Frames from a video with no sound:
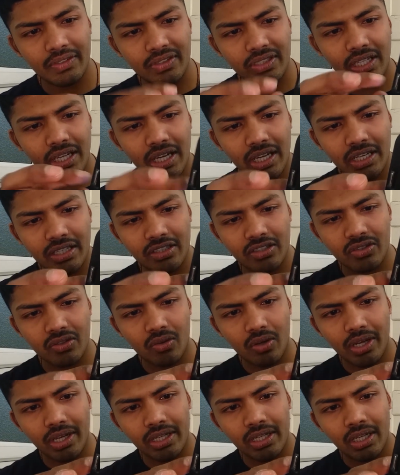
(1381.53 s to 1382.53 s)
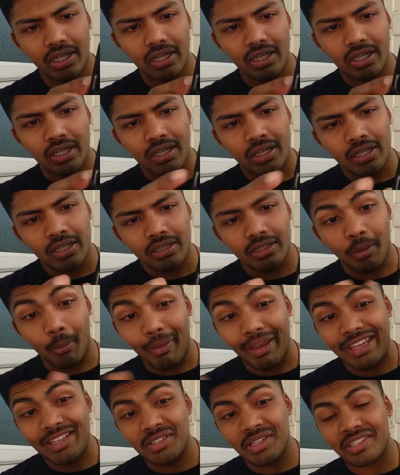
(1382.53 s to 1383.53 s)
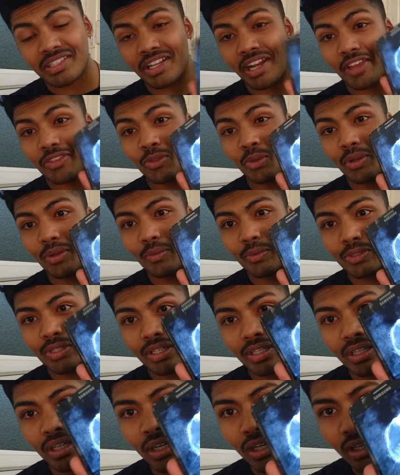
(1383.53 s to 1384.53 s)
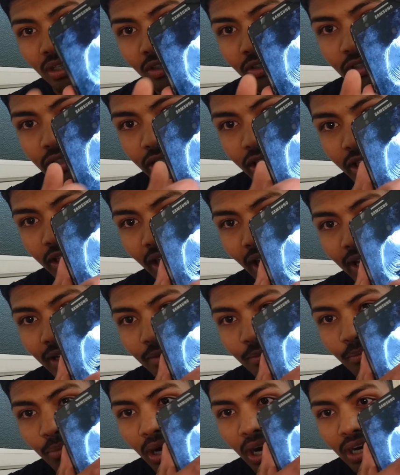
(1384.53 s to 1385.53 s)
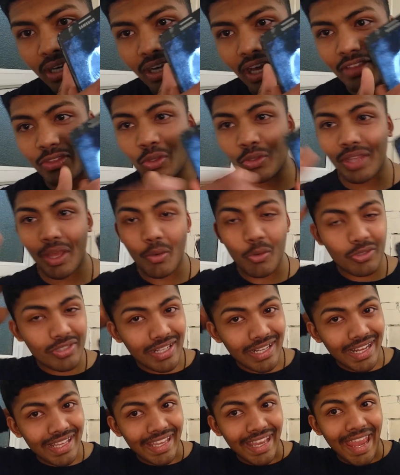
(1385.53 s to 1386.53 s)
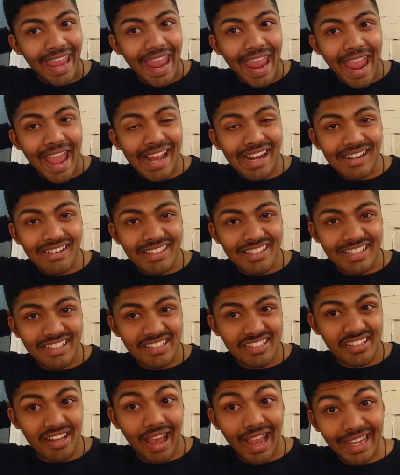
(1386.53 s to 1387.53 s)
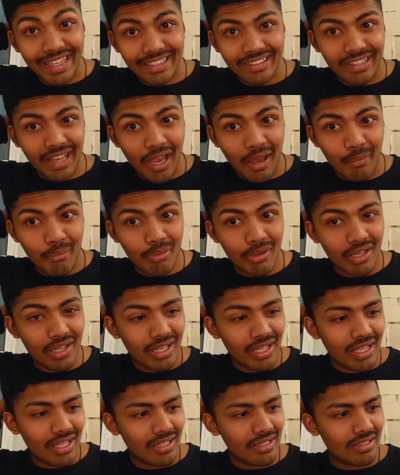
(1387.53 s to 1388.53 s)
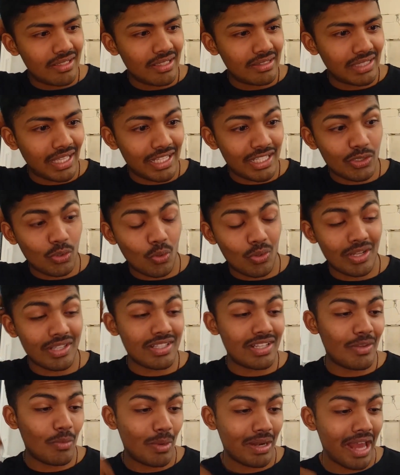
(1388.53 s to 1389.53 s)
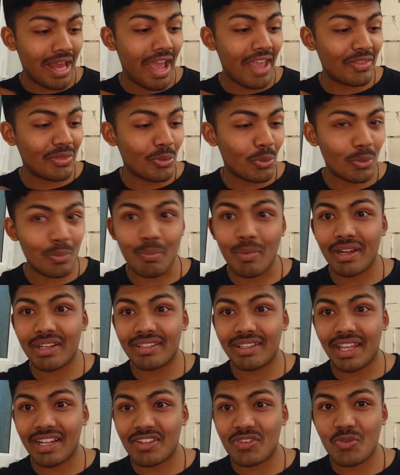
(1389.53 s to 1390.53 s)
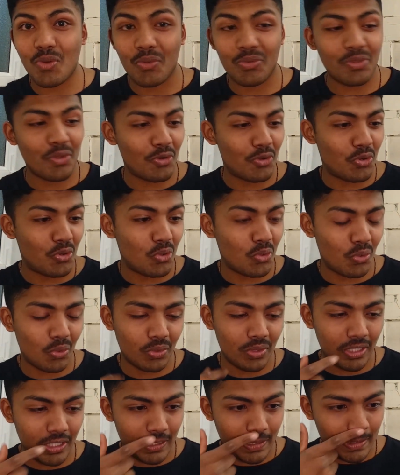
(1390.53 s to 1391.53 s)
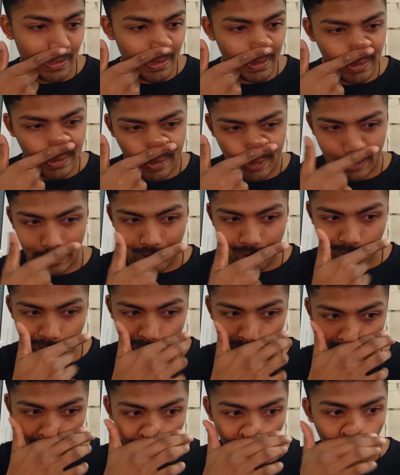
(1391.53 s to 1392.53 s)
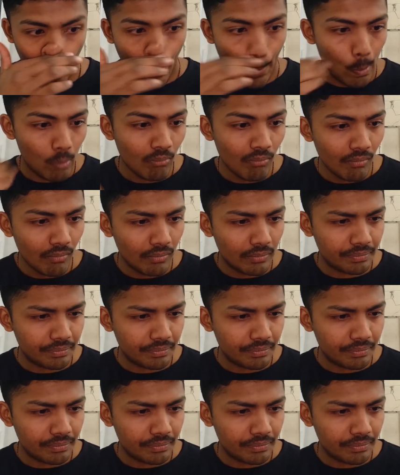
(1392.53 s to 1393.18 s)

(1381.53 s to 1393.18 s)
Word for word: is kind of changed, right? The main reason I thought it was a girl, see that part, I thought that was like a hair is tied up. That's honestly what I thought, but that's not the truth. It's It seems like,